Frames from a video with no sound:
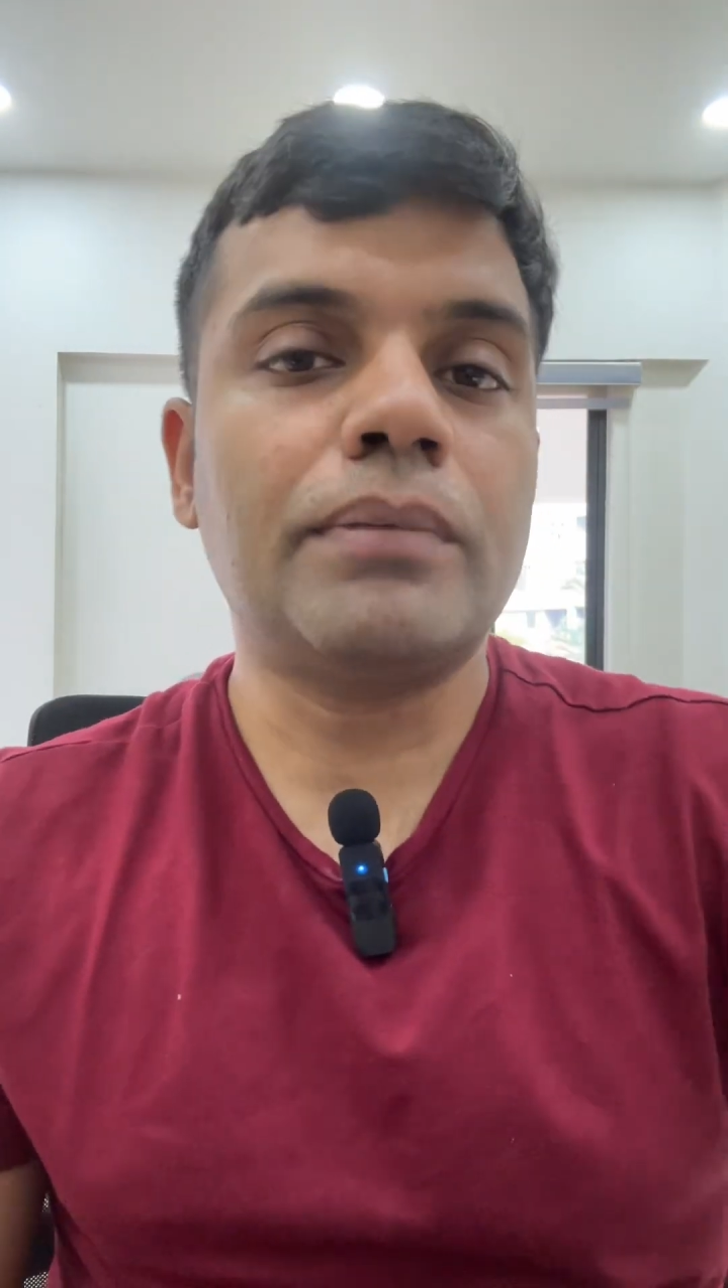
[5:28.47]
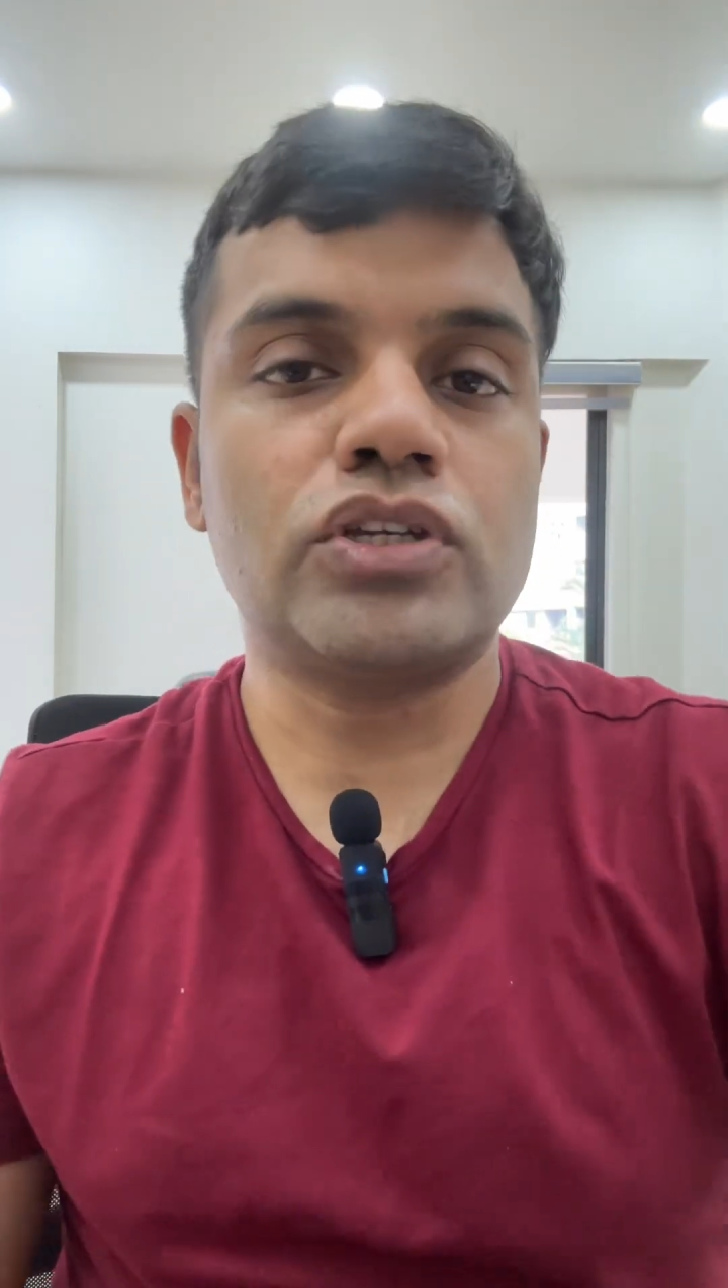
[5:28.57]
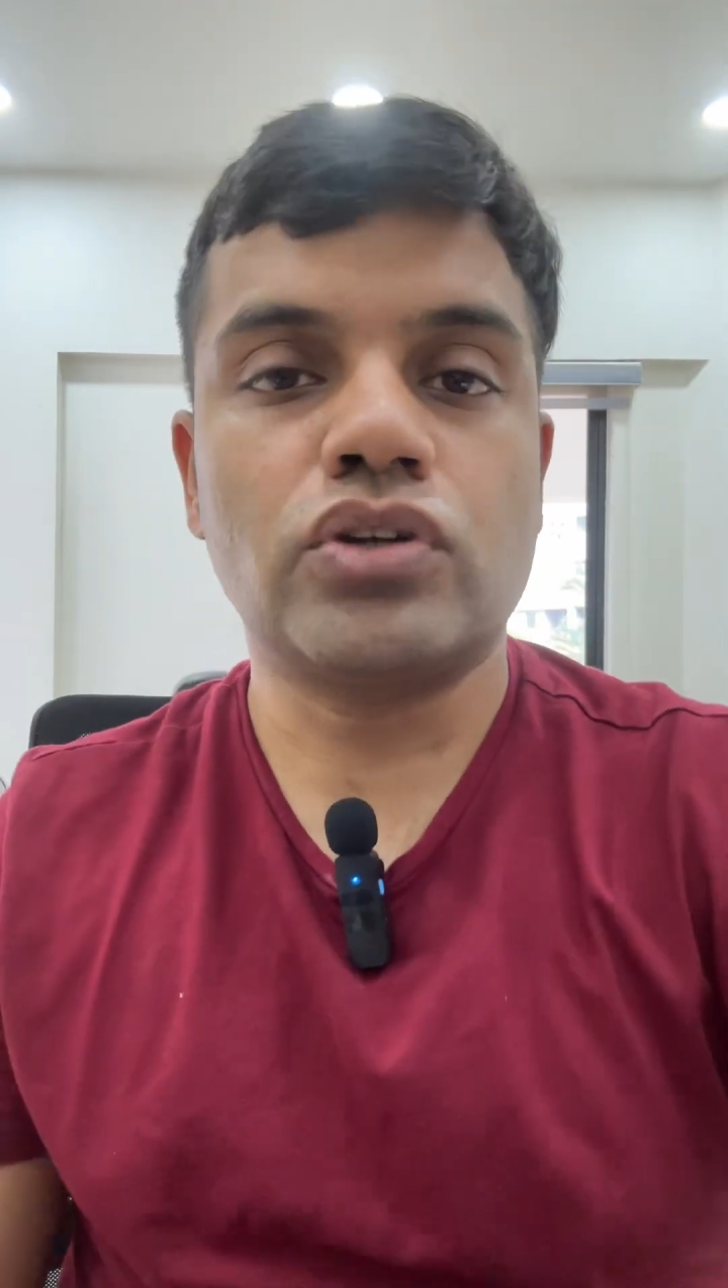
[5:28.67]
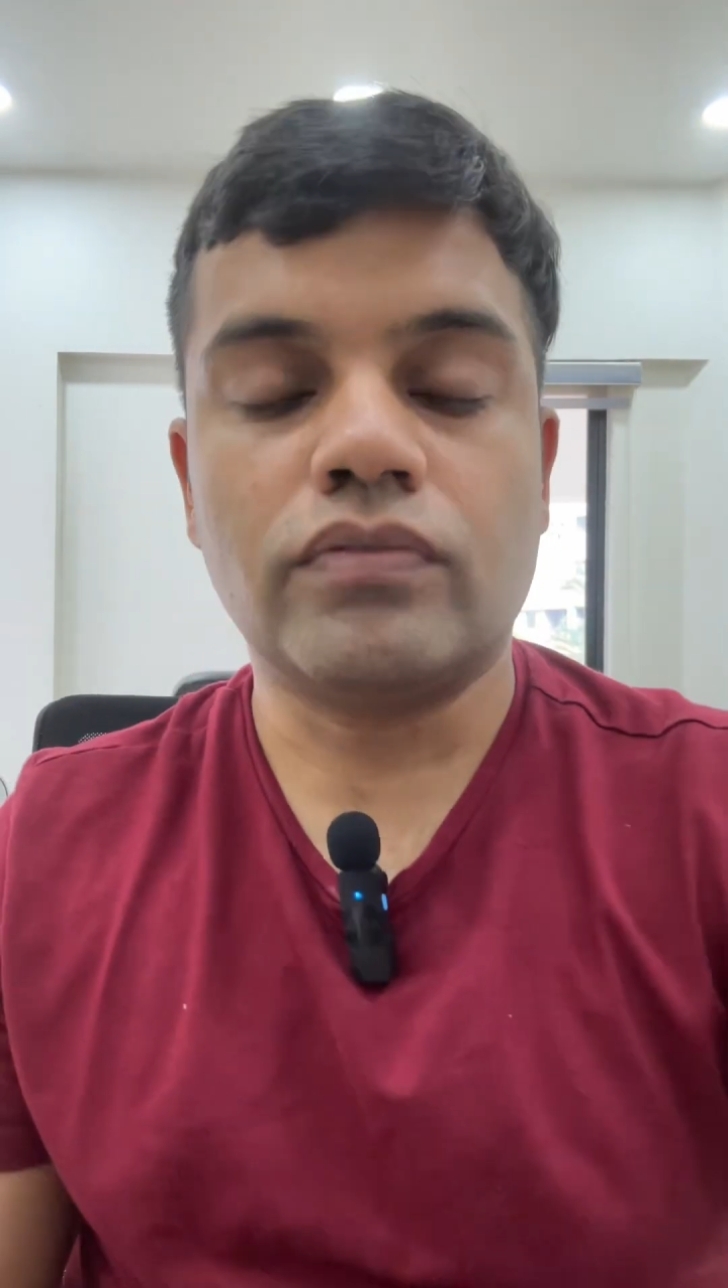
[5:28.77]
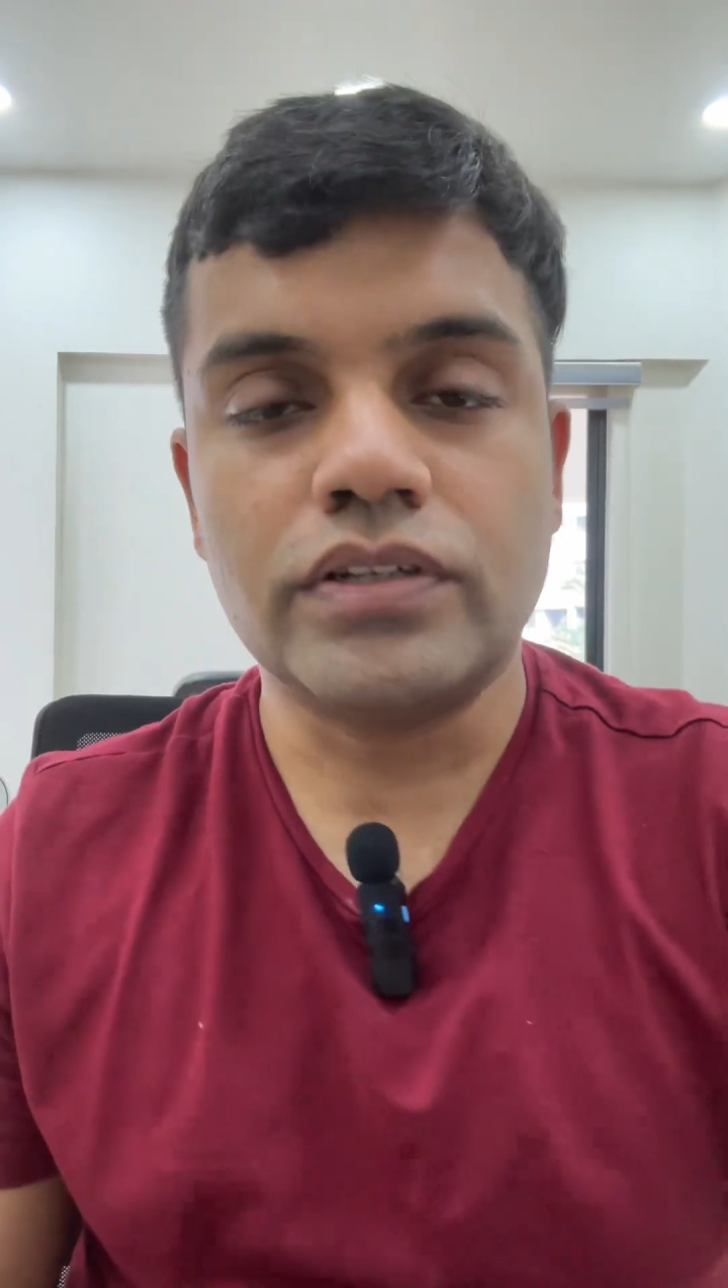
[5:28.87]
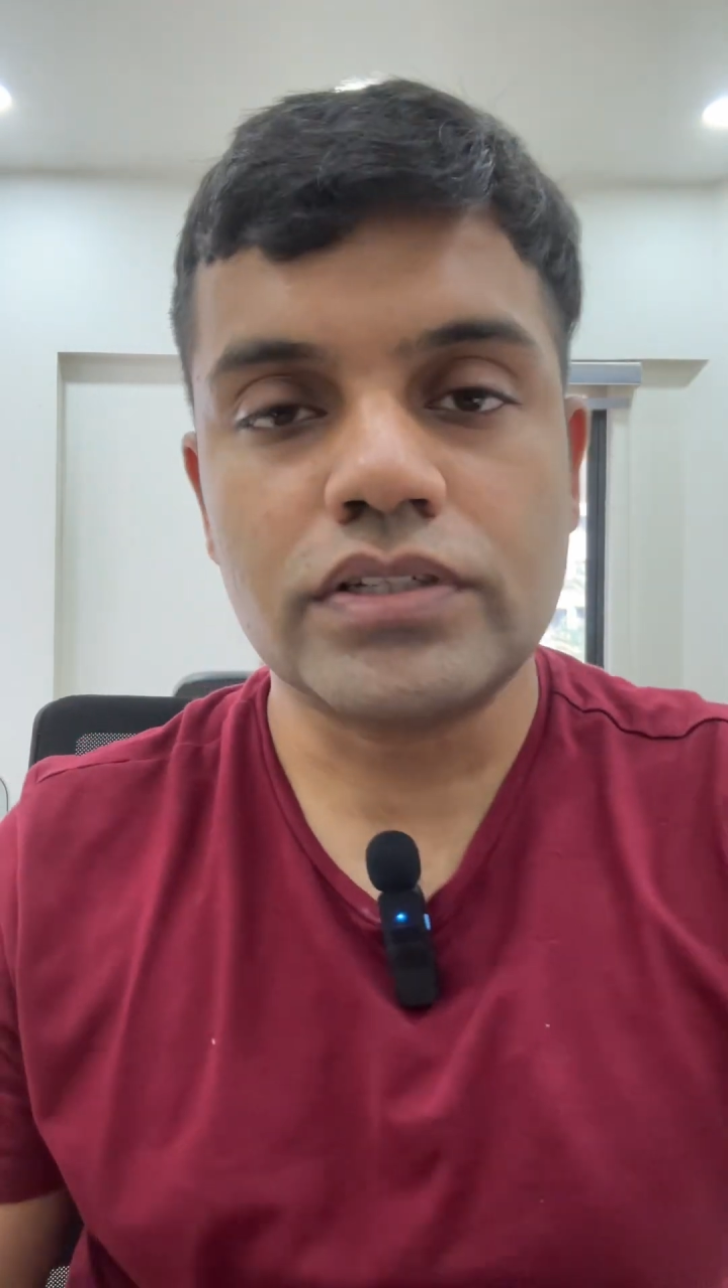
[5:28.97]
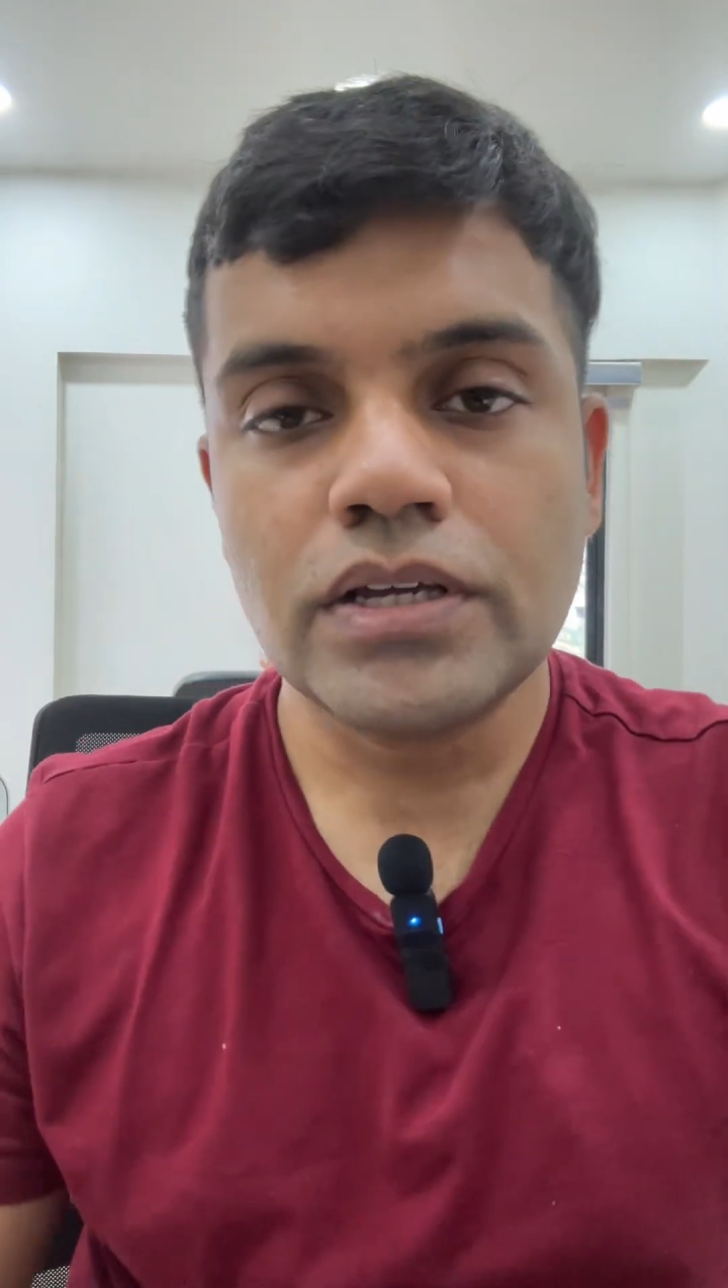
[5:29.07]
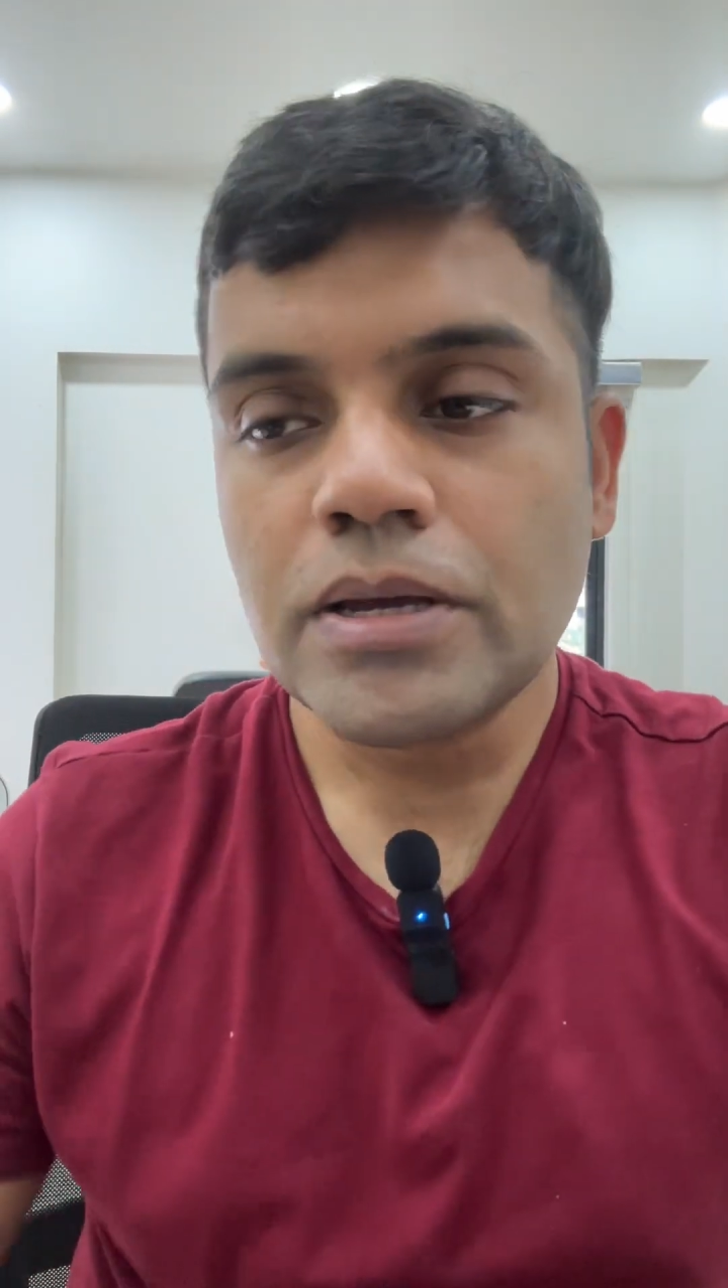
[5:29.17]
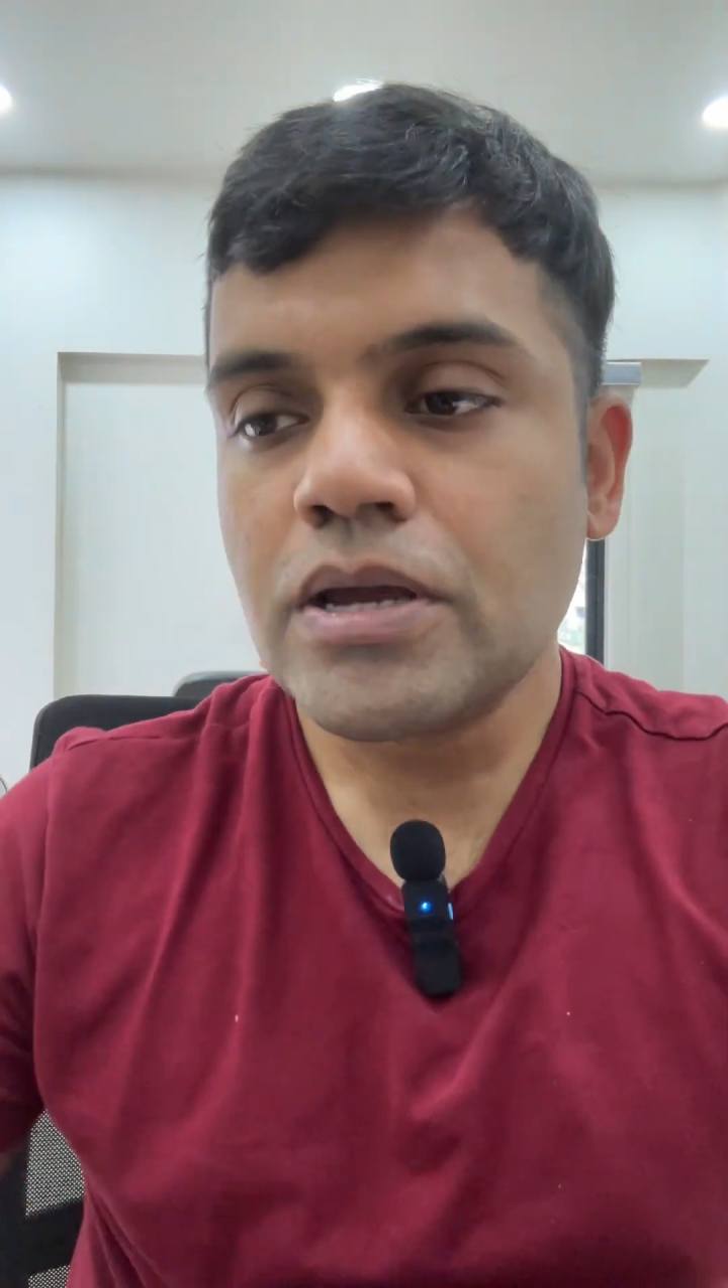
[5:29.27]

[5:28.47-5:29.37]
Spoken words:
picture of this.